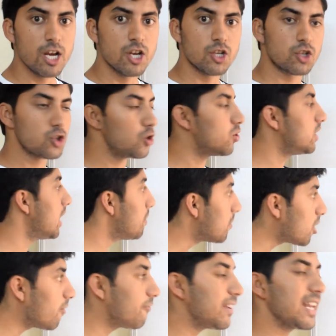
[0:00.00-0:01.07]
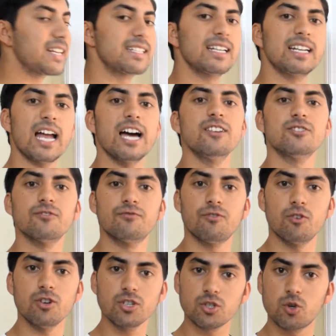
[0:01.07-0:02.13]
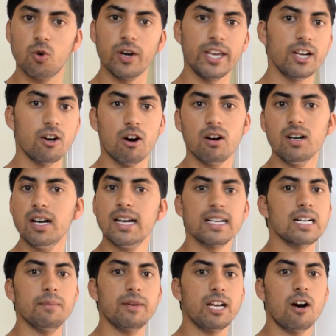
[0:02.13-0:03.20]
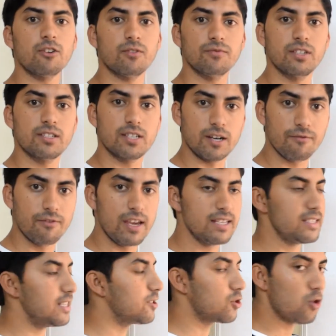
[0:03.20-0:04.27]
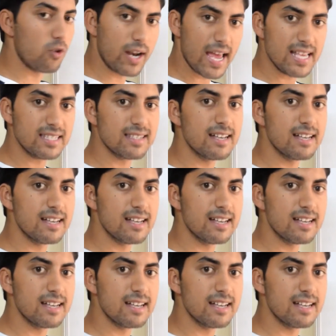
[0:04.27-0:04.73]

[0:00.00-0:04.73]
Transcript: So number of electric lines of force going or coming out of the surface is known as